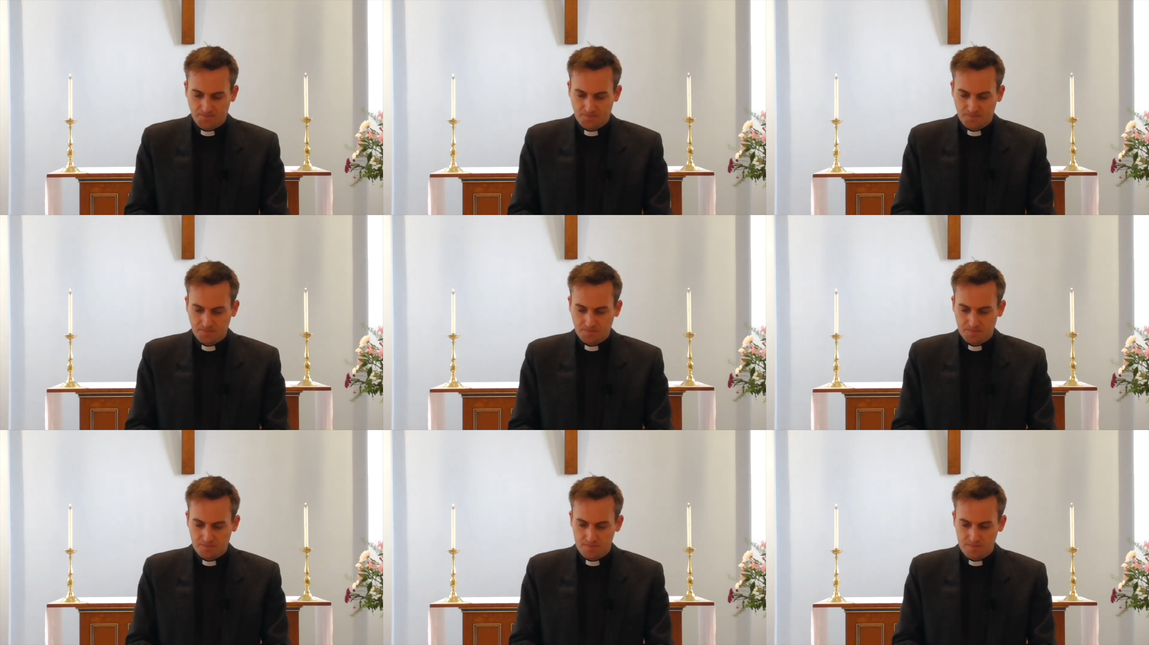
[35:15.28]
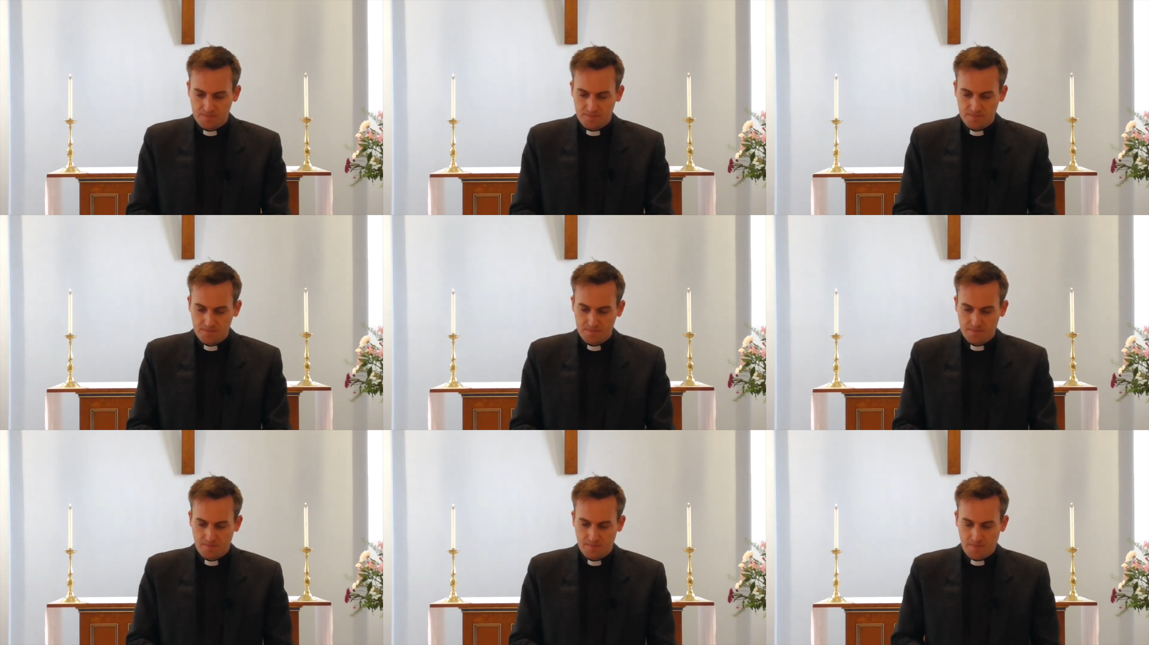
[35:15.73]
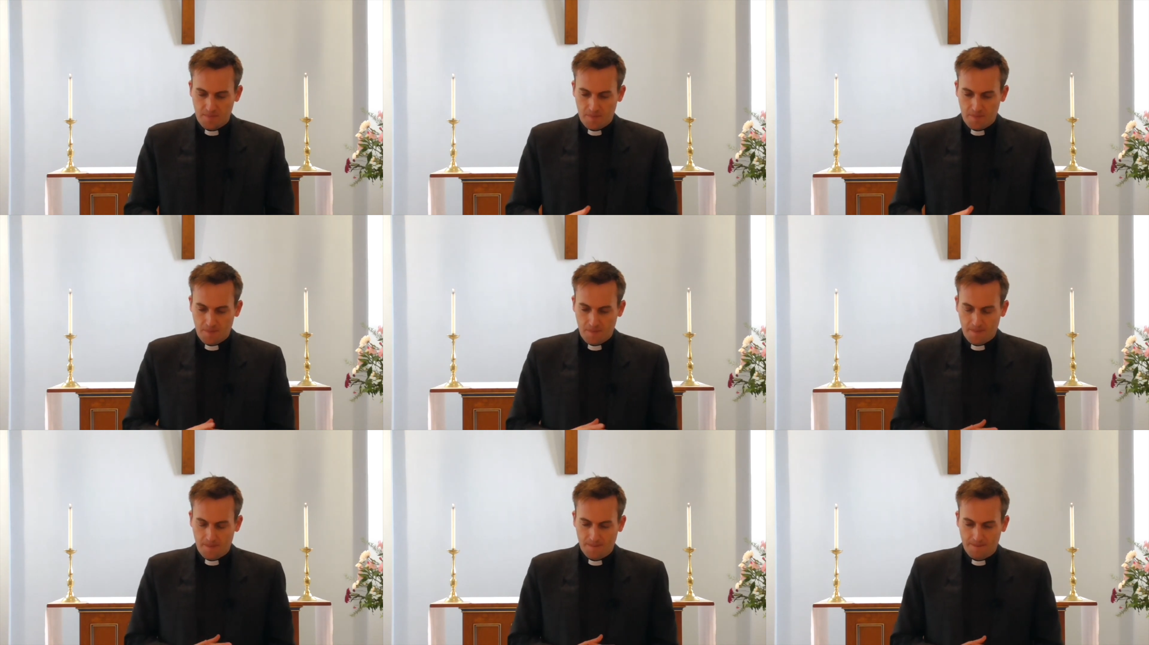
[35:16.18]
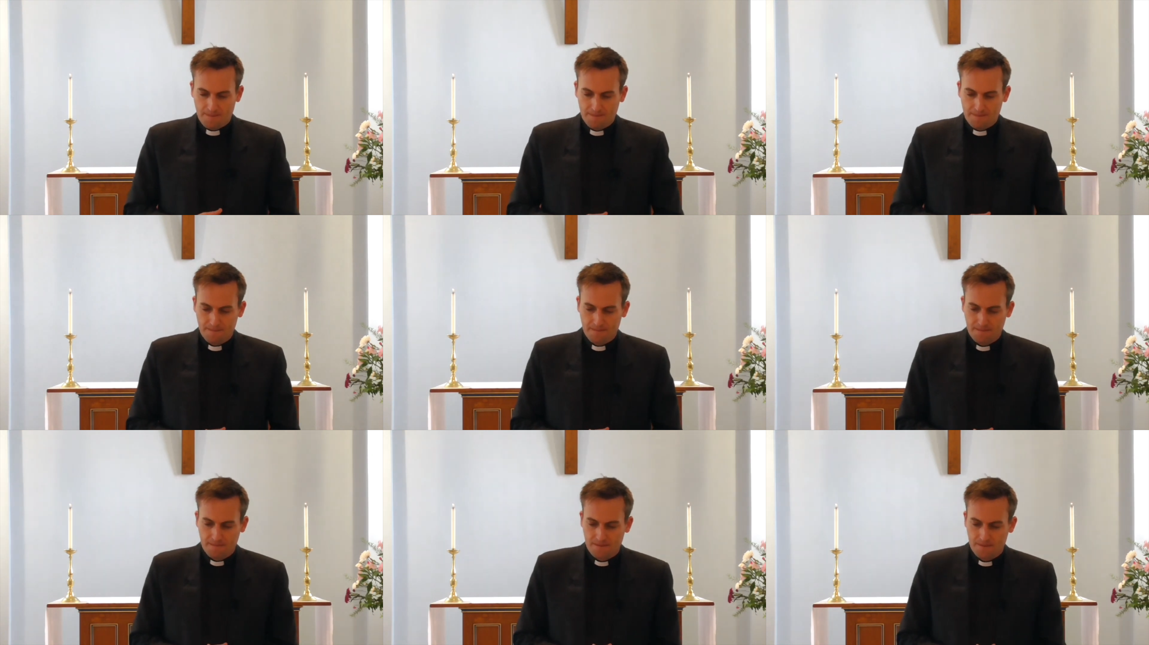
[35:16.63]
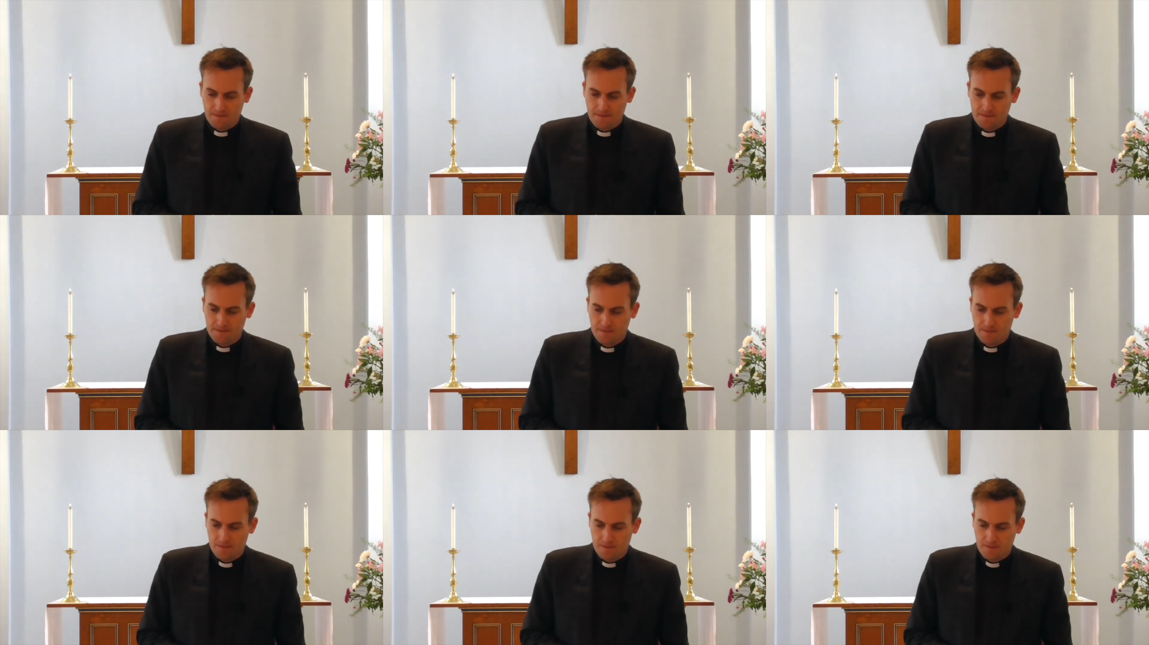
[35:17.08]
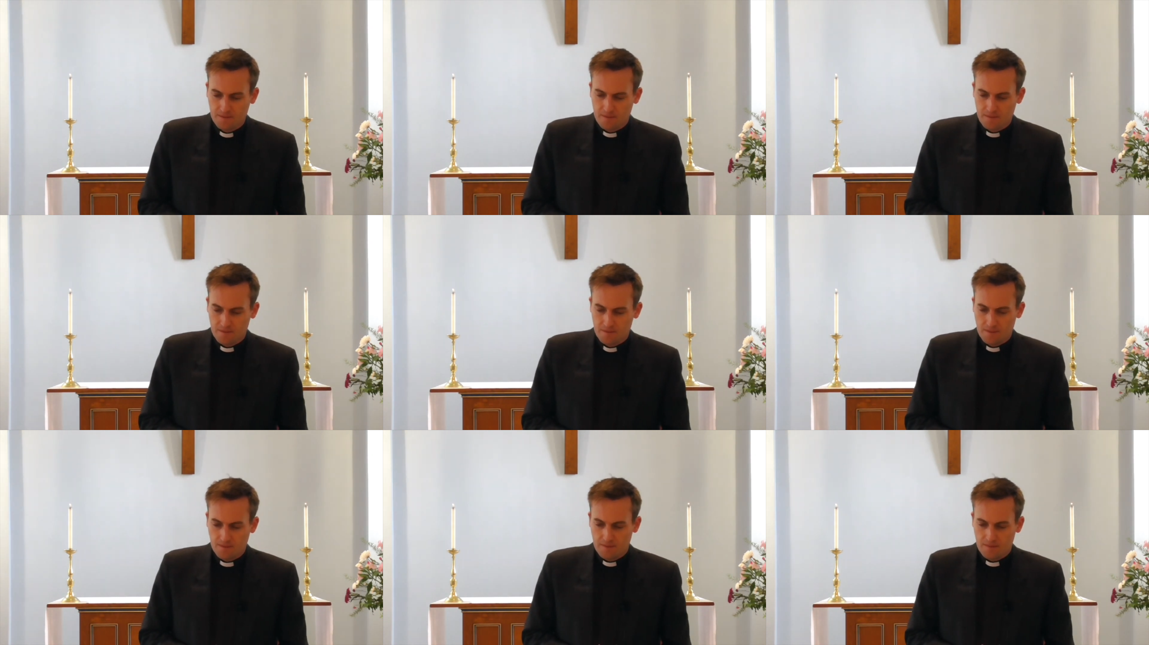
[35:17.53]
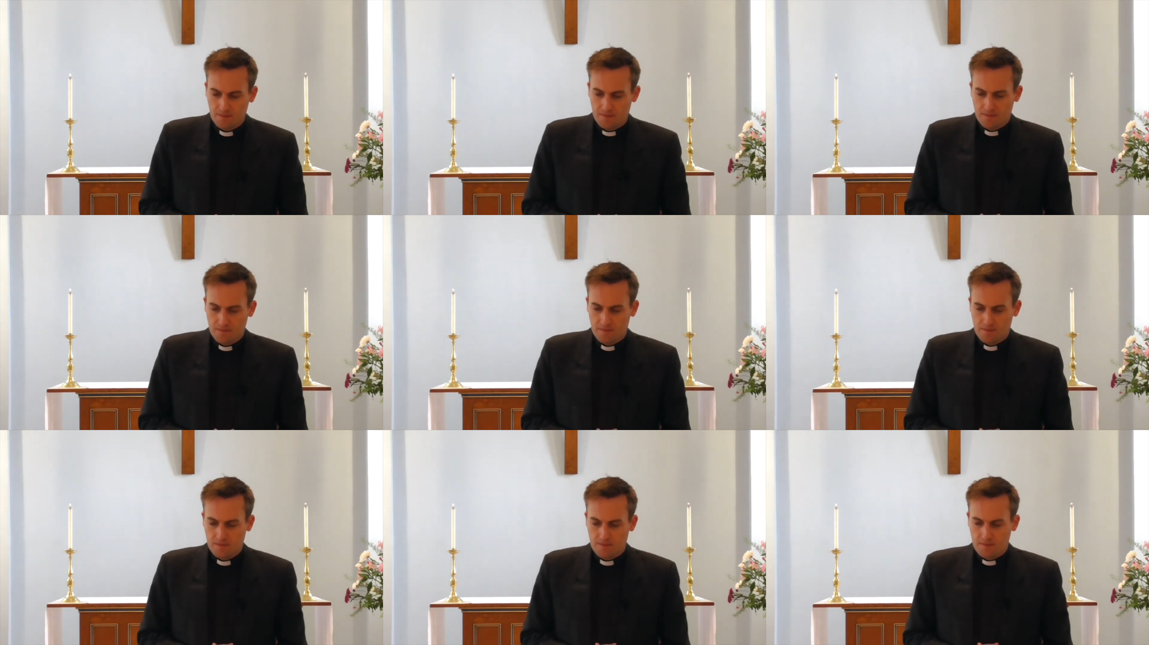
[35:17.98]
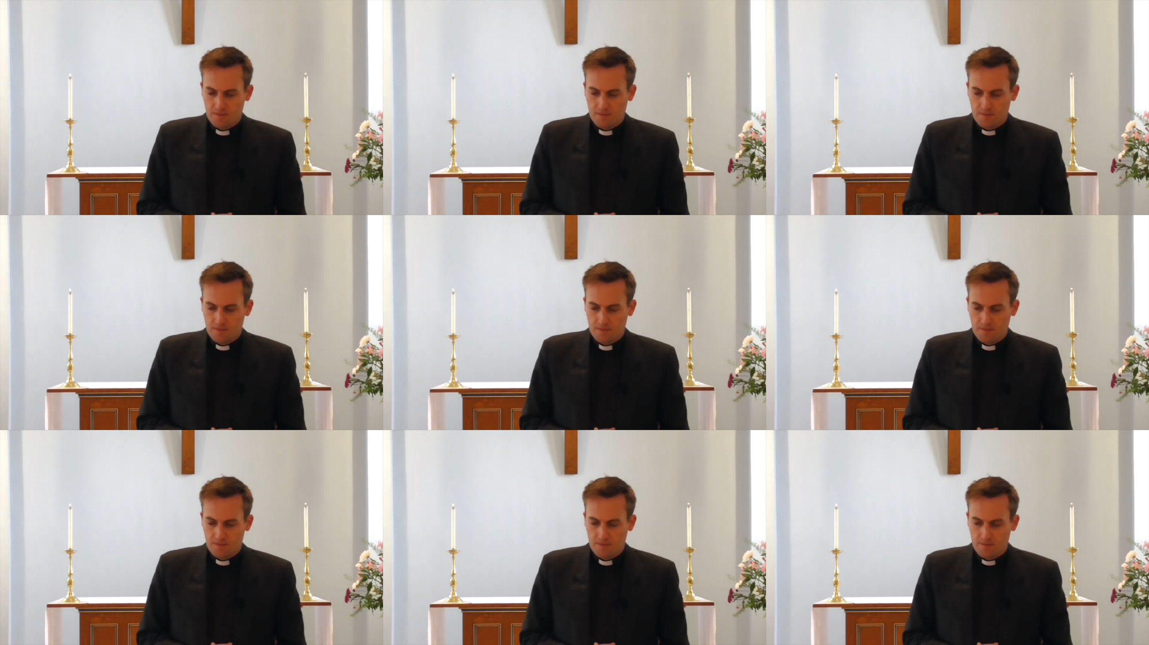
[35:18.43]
(silence)